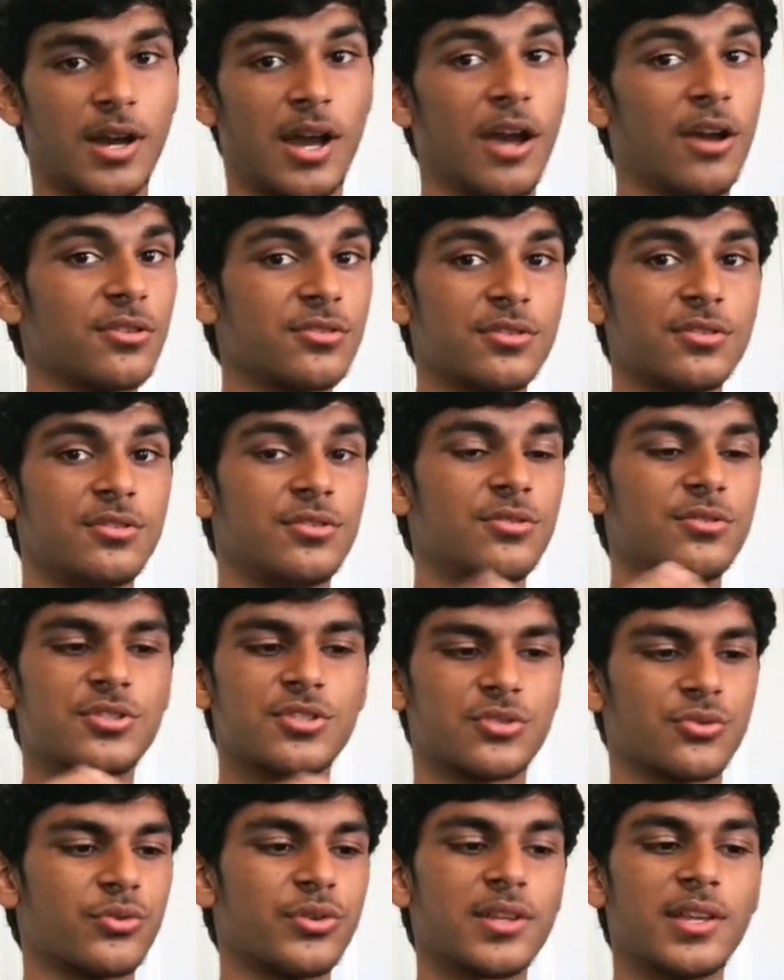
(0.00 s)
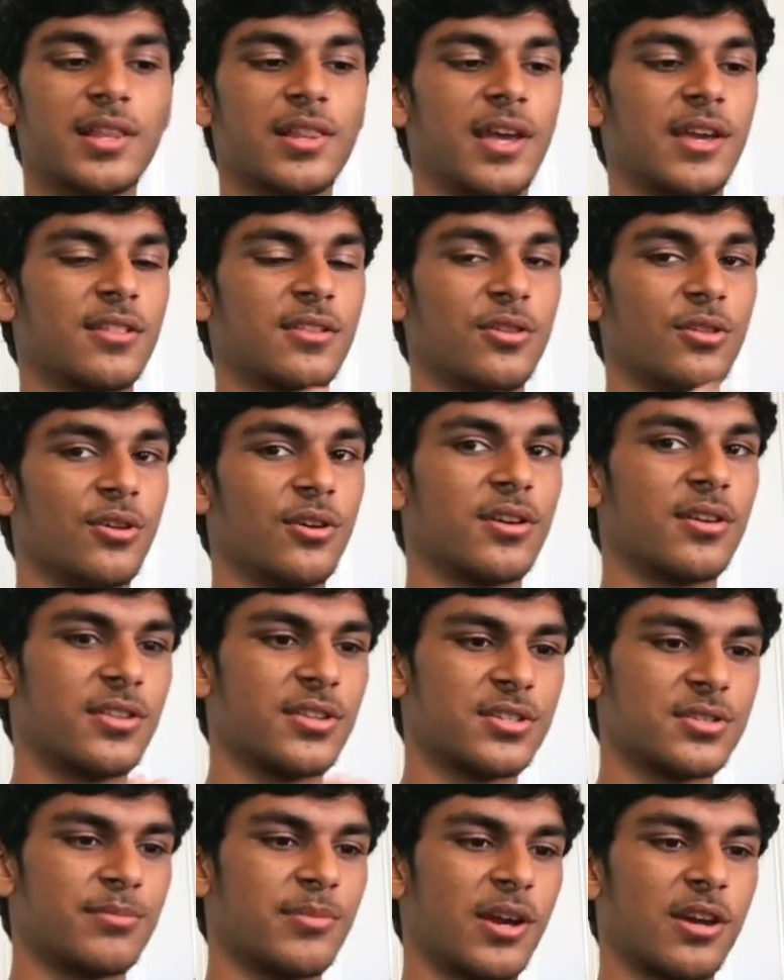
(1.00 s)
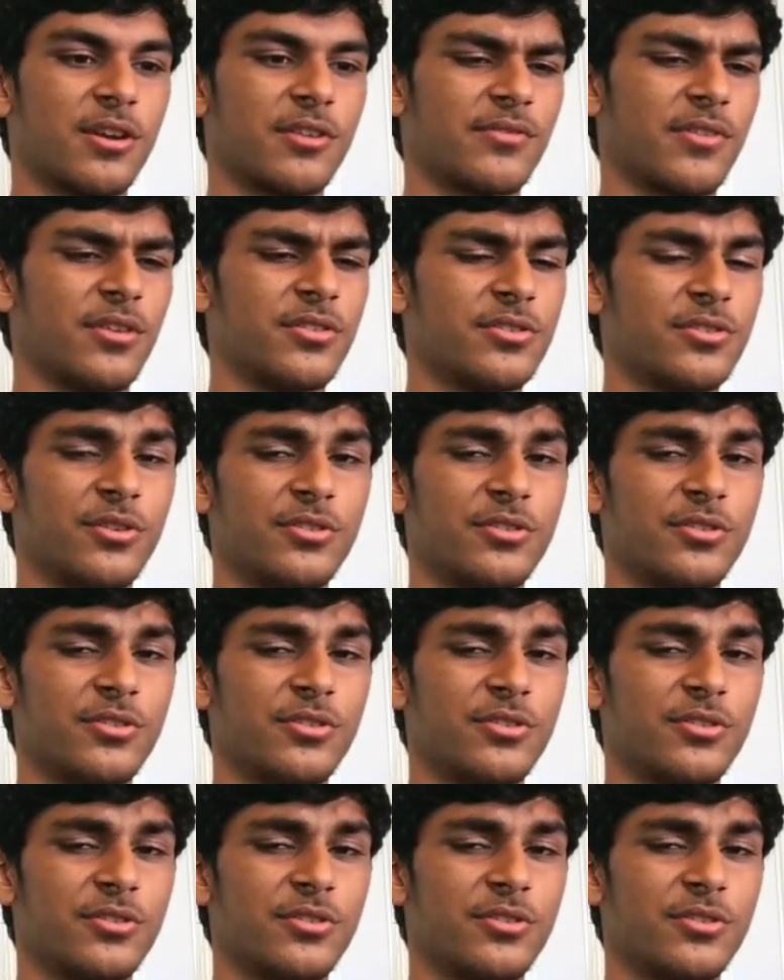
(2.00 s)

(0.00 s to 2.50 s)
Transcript: I also do just really like the look of this microphone,